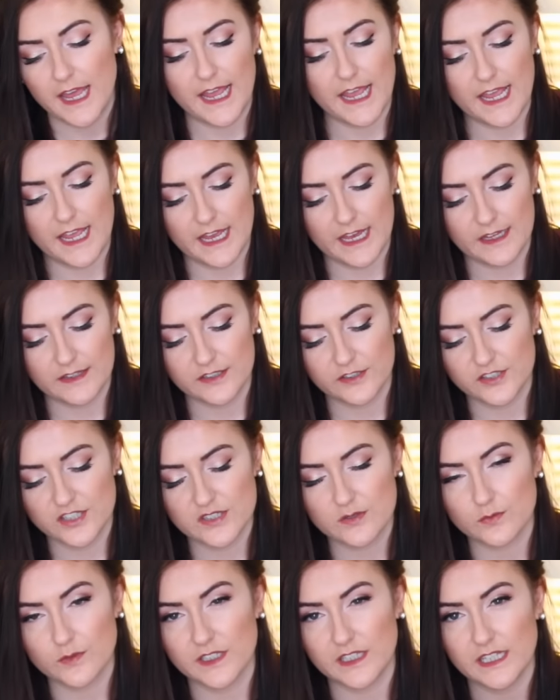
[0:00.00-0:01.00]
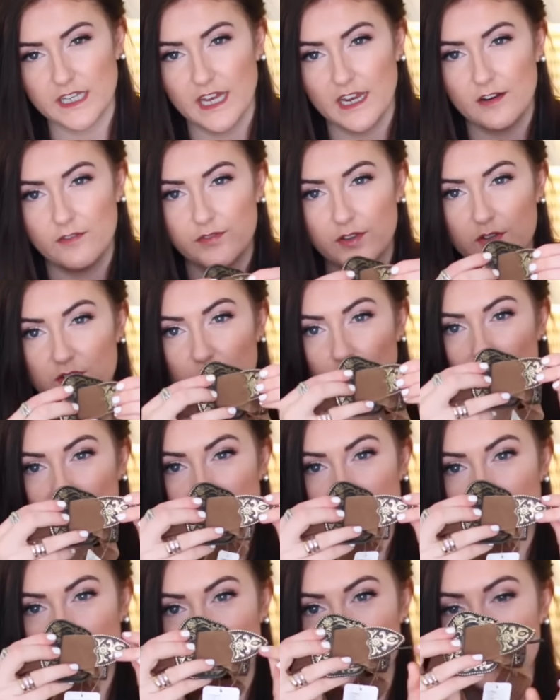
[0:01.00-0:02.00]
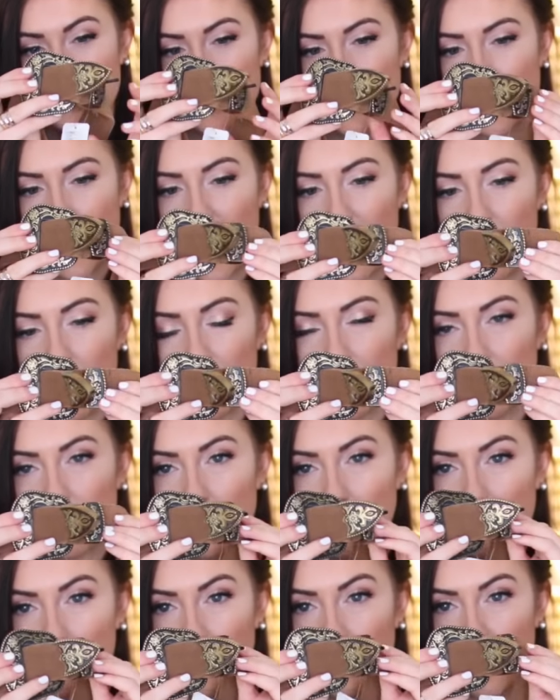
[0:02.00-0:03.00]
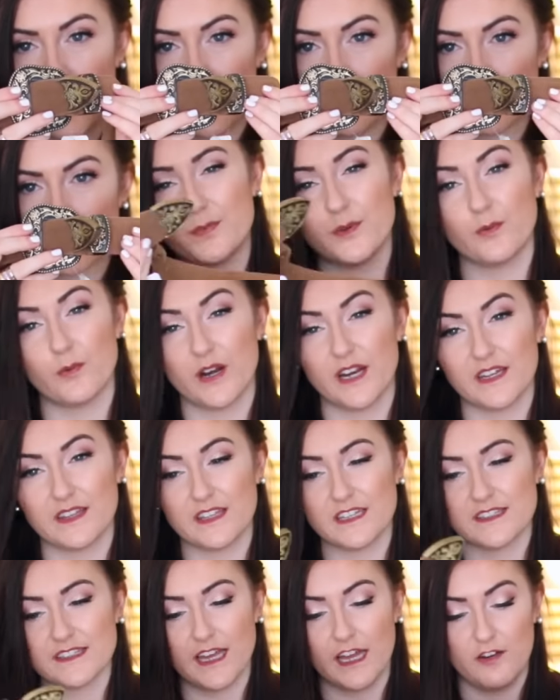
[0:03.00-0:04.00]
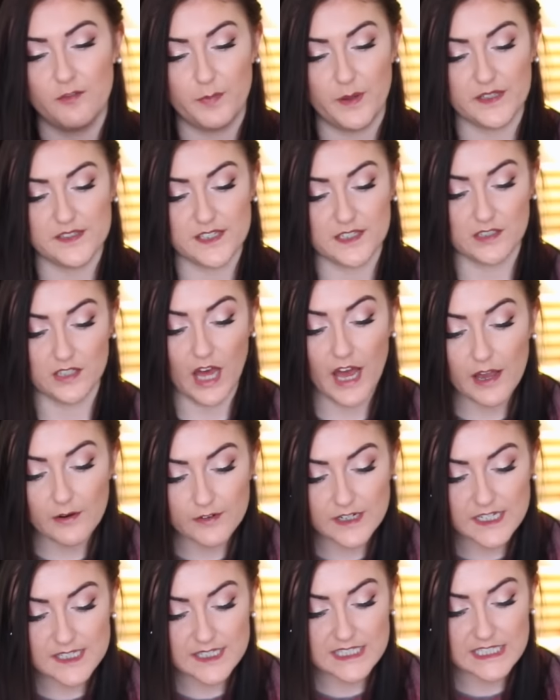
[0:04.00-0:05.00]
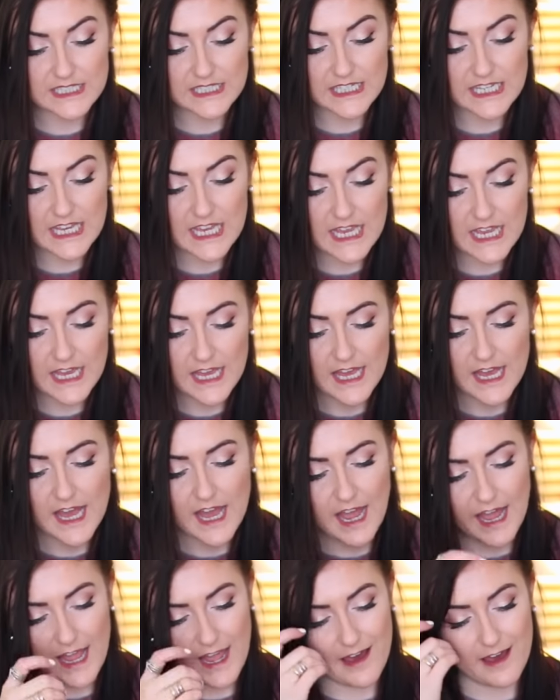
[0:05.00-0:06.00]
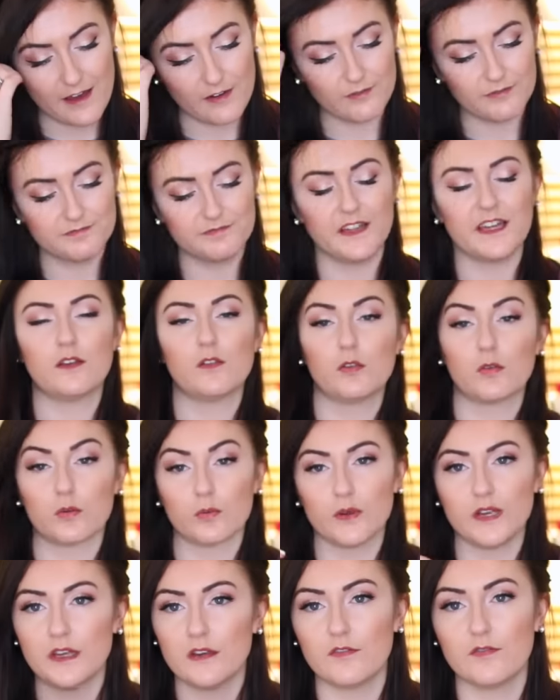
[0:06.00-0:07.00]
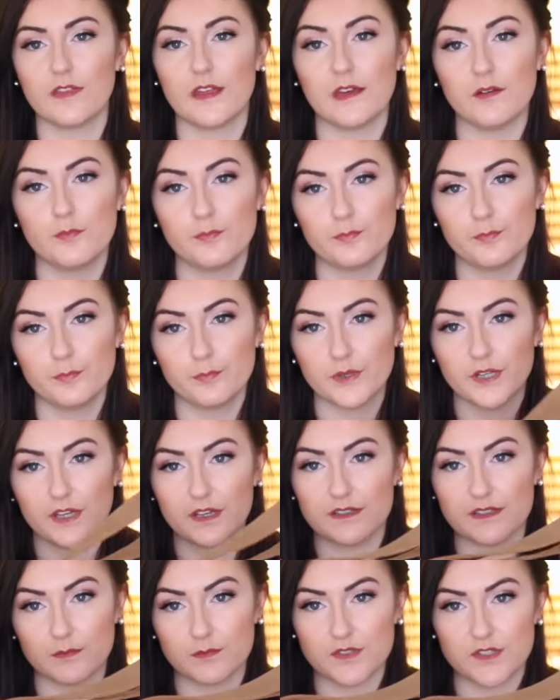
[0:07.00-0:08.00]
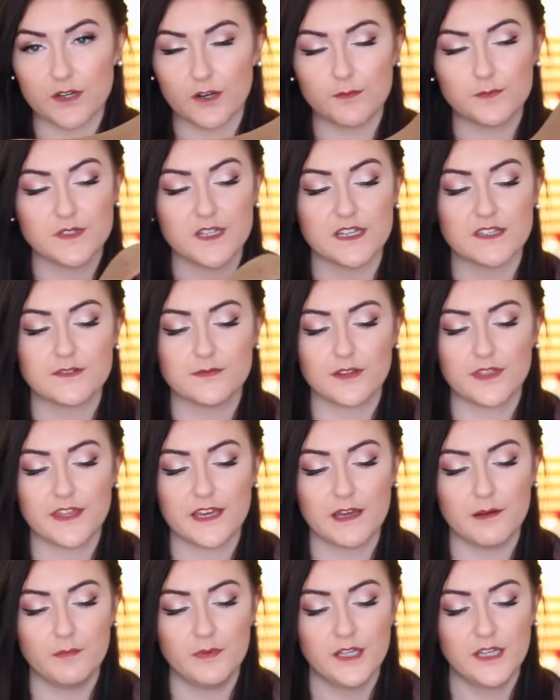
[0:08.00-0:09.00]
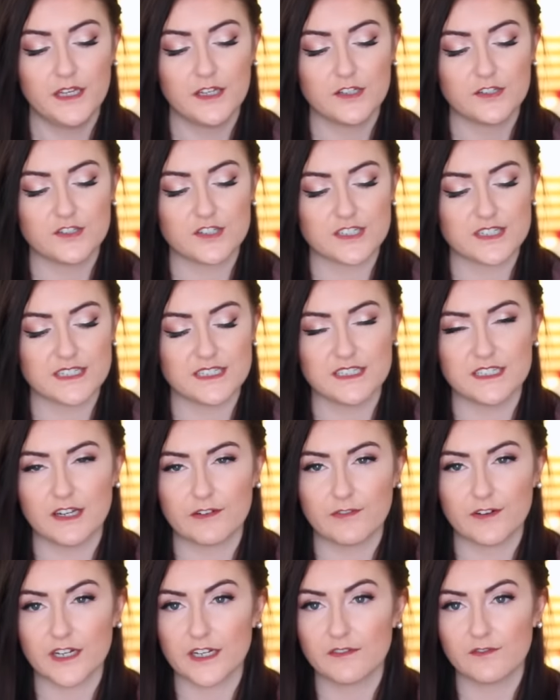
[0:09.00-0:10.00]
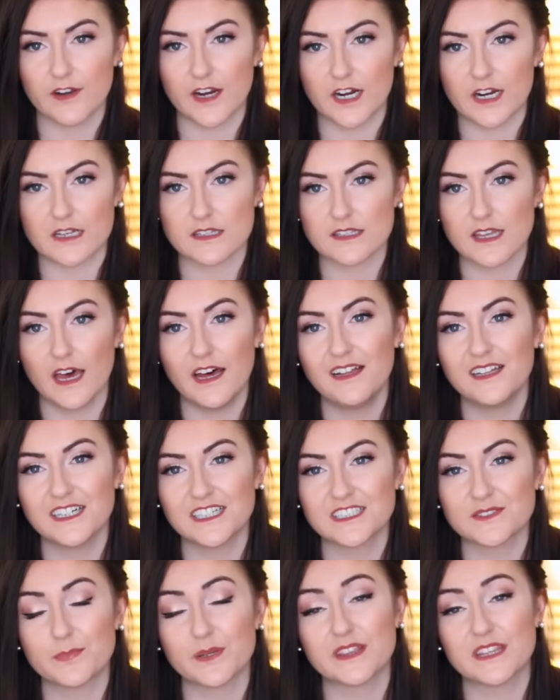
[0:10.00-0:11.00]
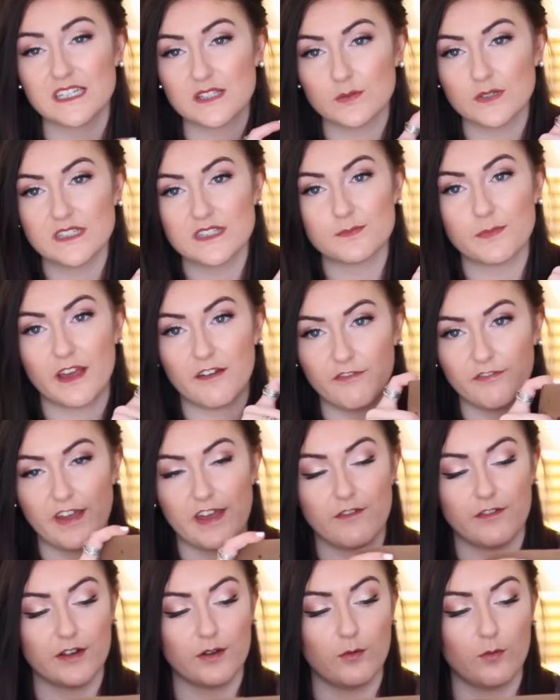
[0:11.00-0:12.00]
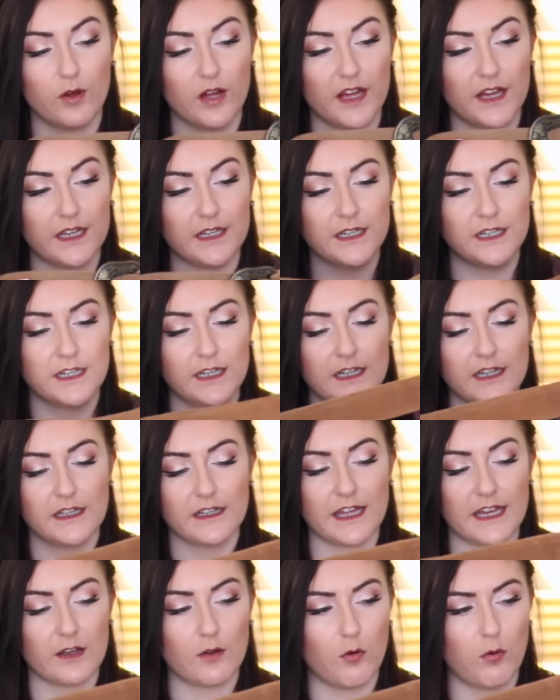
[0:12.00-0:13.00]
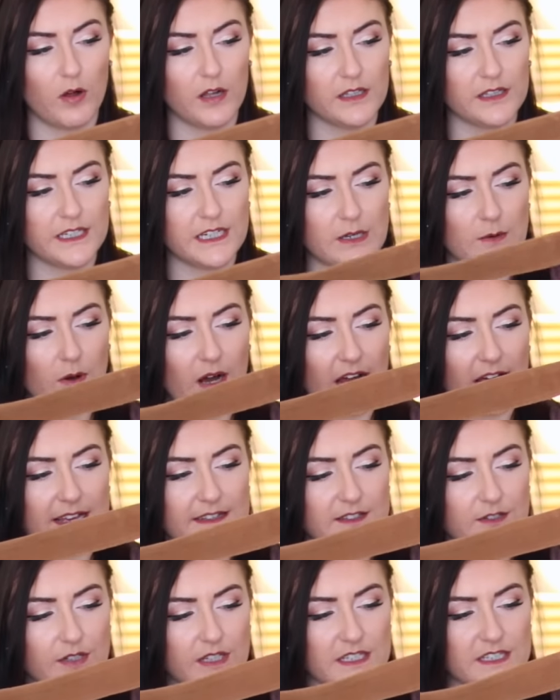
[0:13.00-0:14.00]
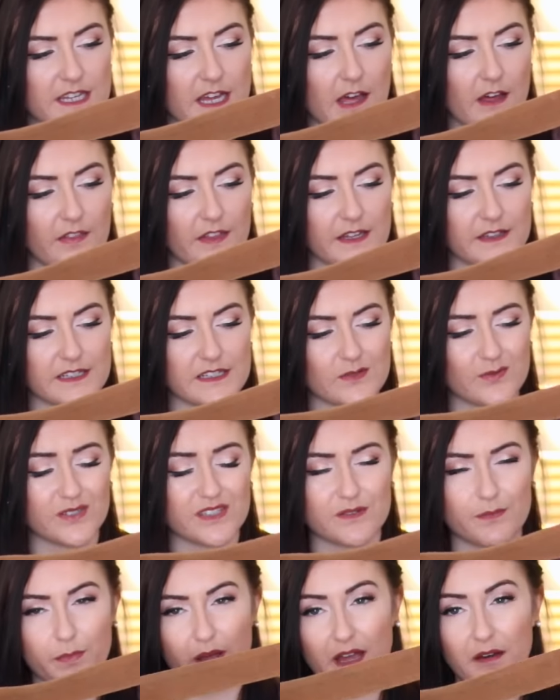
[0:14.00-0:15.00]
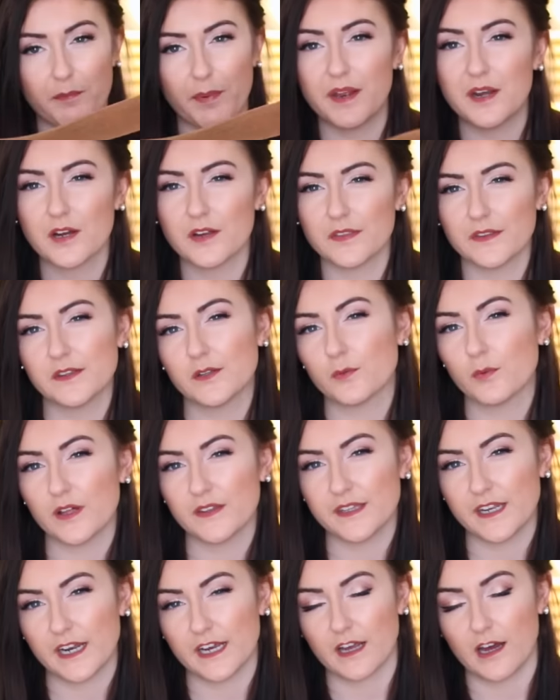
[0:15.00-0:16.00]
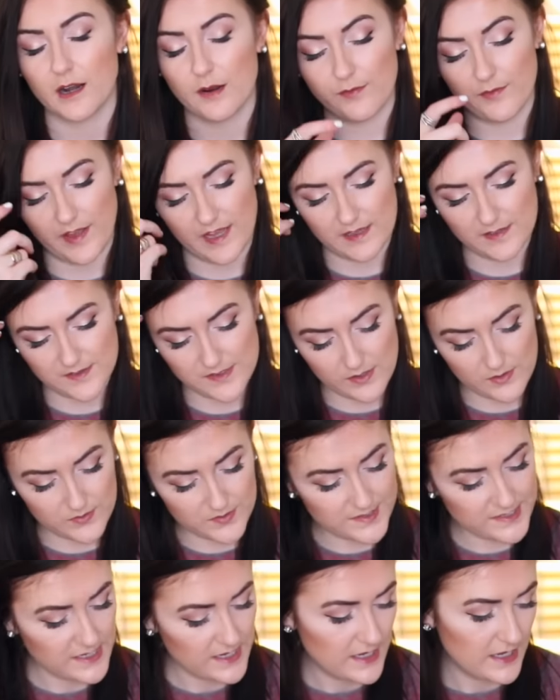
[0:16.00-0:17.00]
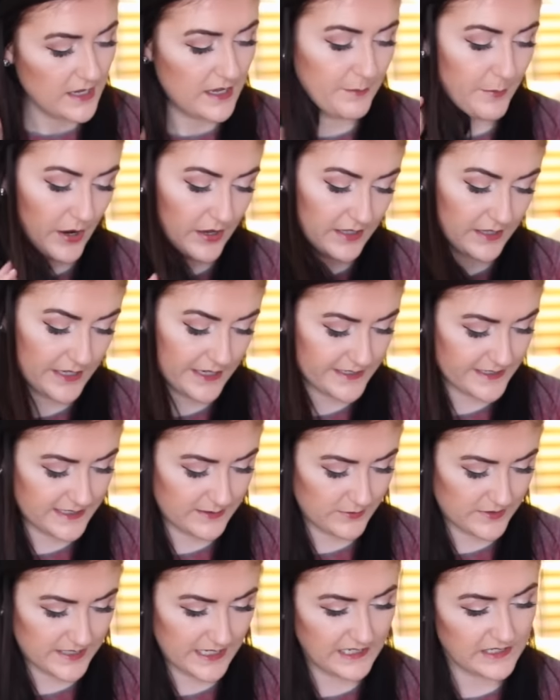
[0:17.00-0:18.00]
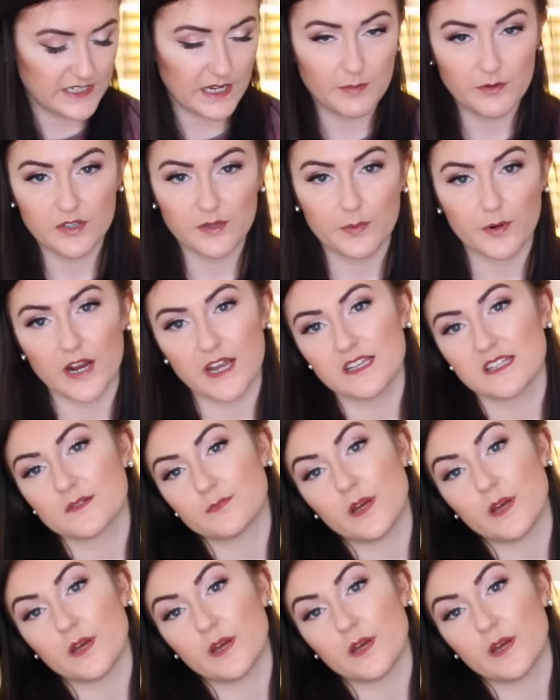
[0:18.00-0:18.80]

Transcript: and they're just really kind of those Western-inspired belts. Been wearing these kind of belts a lot recently. I have like three of them because I'm so obsessed with them just in different various colors but this one's my favorite one like quality wise you can tell that this one's made better than the one that I got off ASOS probably because it was like double the price